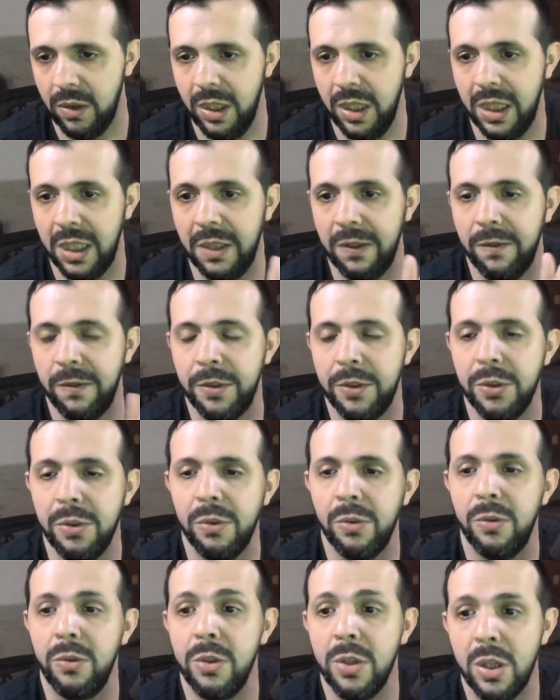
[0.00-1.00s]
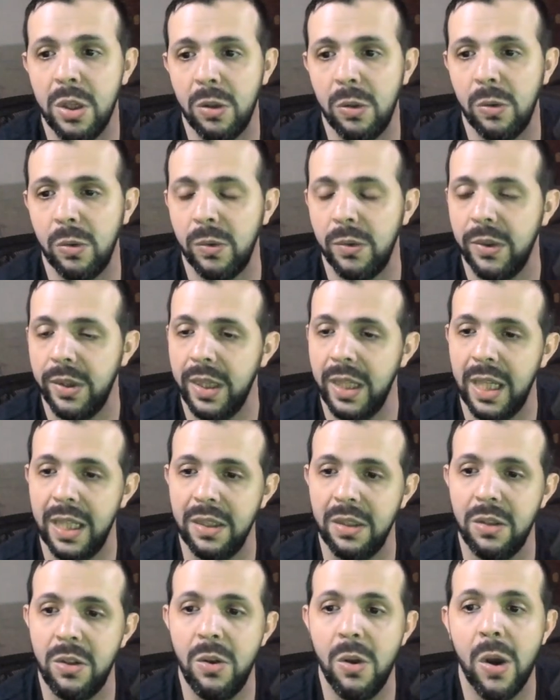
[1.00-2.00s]
If you know that
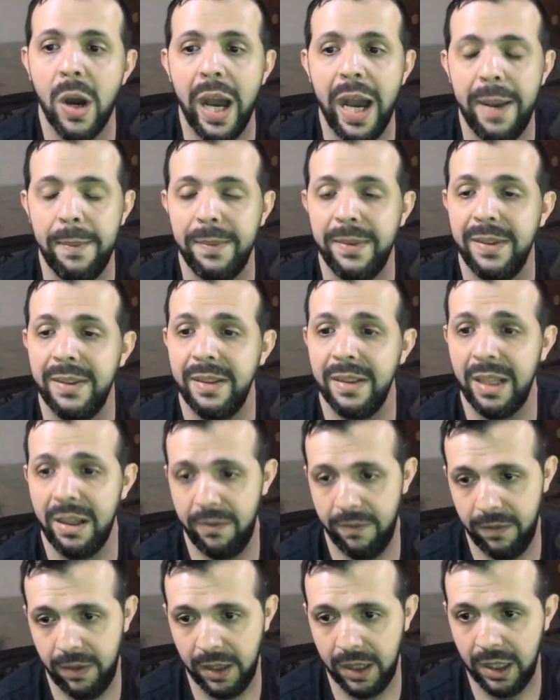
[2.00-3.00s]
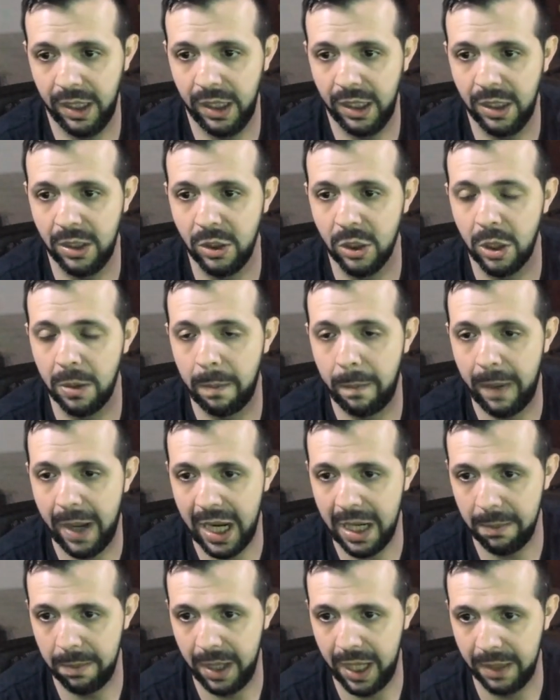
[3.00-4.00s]
you have something in your
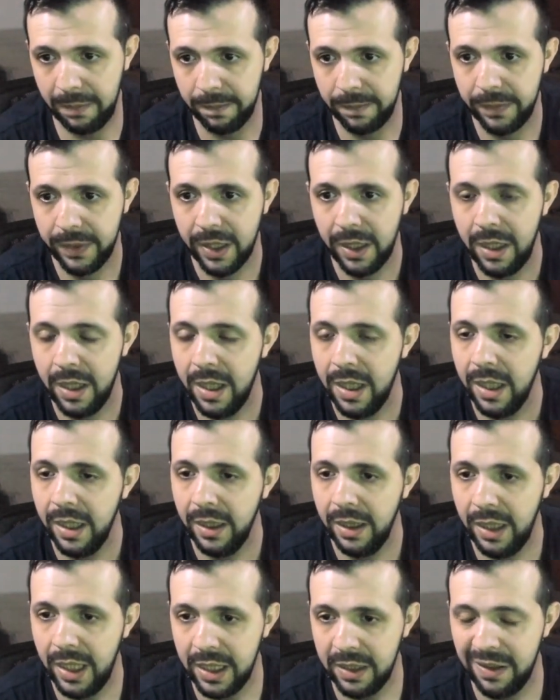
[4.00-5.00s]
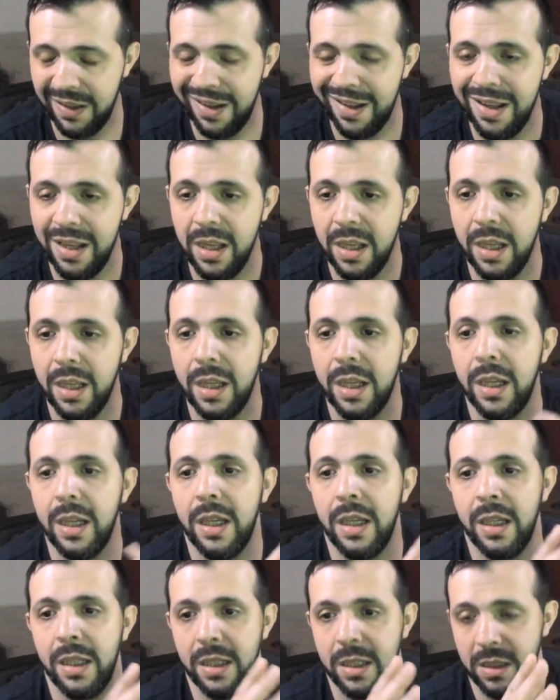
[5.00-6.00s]
pipeline that
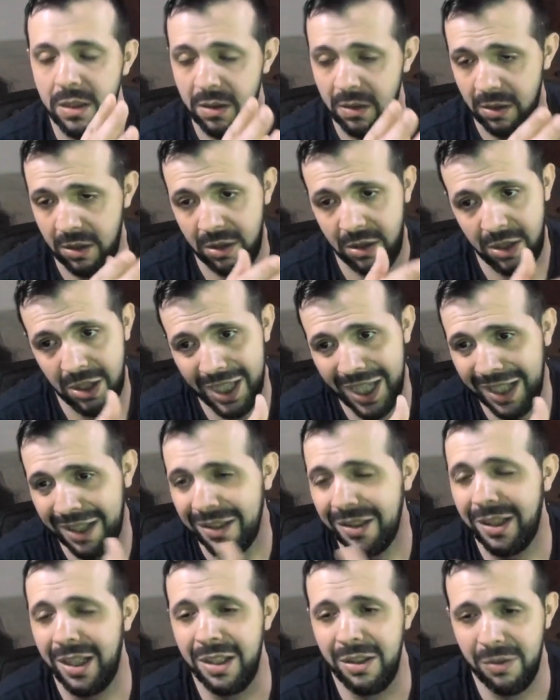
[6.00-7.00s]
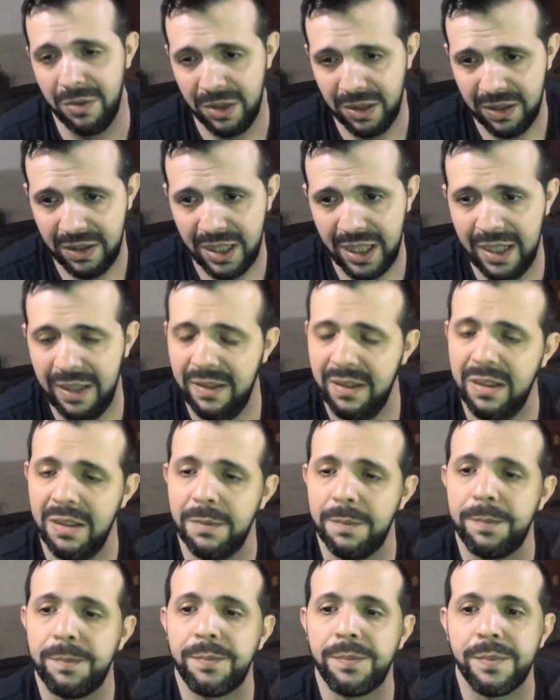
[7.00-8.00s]
check the unit test
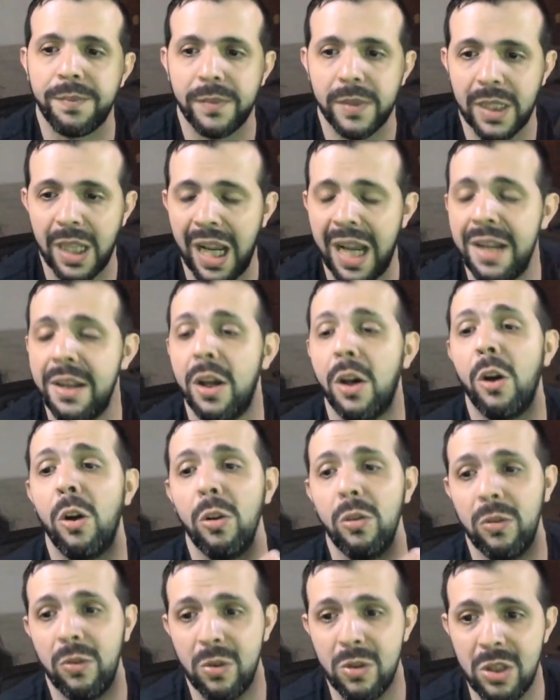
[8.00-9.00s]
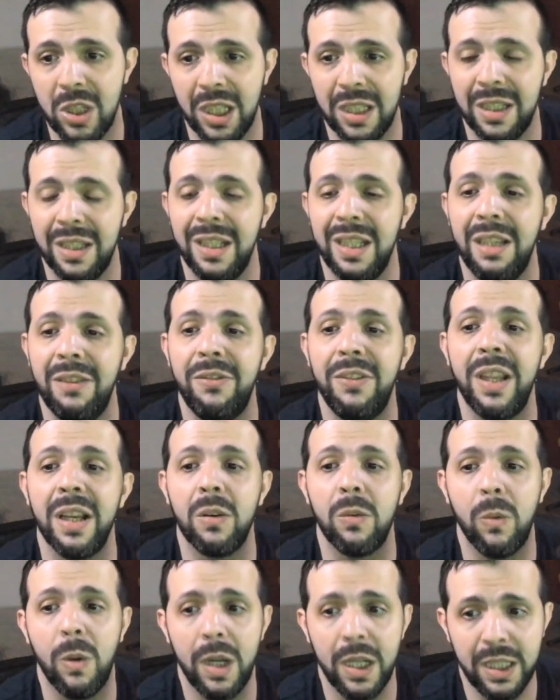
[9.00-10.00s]
and also check if the
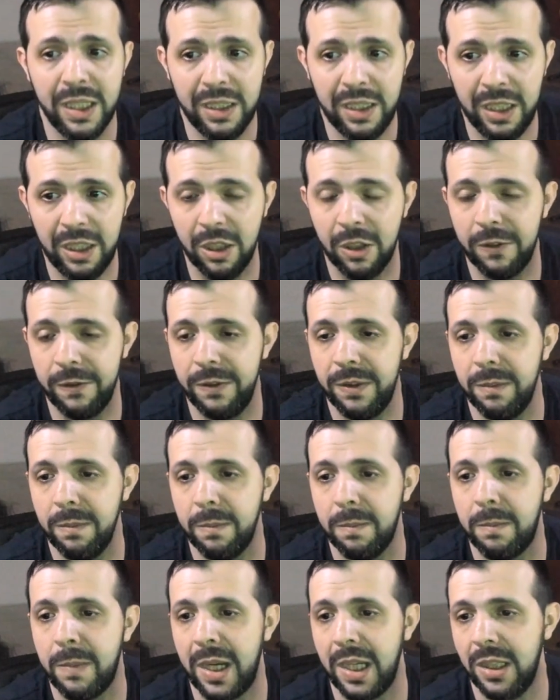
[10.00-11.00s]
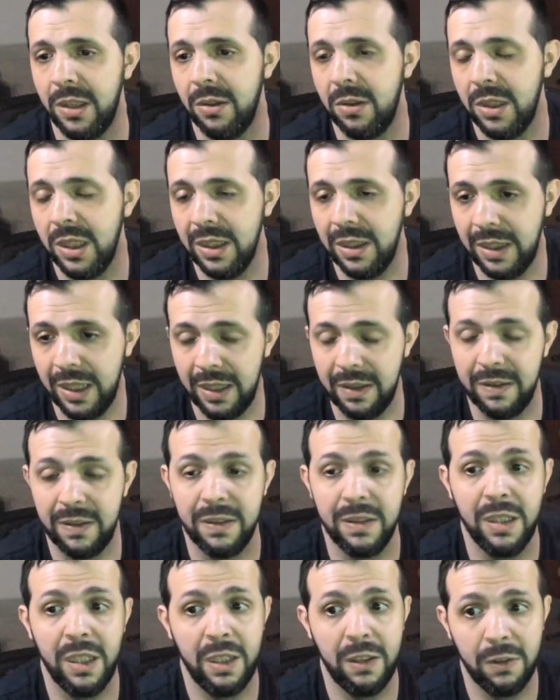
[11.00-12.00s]
quality of my unit test
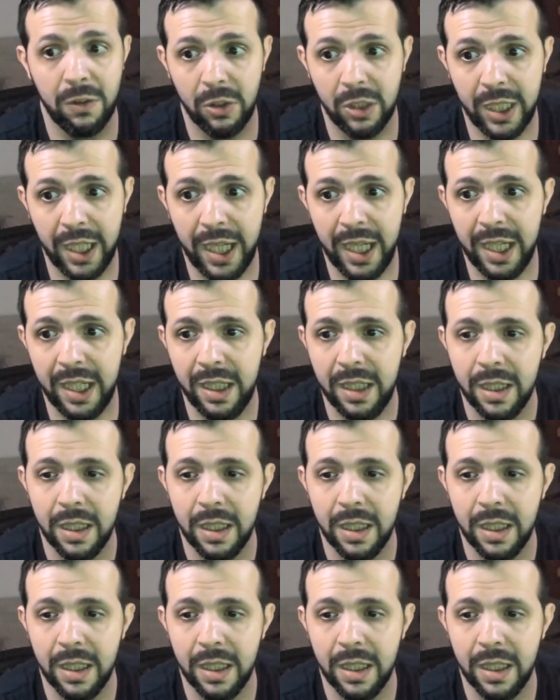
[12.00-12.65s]
is okay,